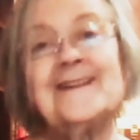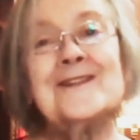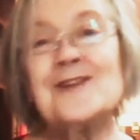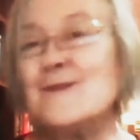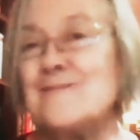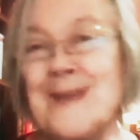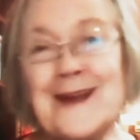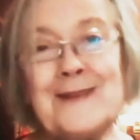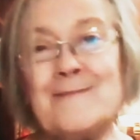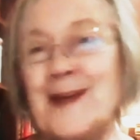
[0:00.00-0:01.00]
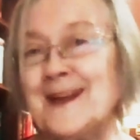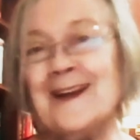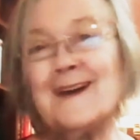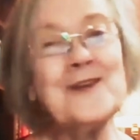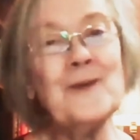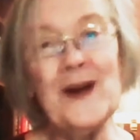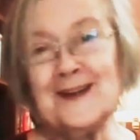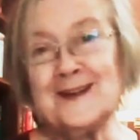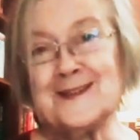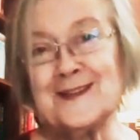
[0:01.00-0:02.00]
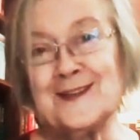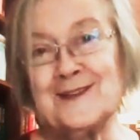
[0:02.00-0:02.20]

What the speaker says: There are many, many other ways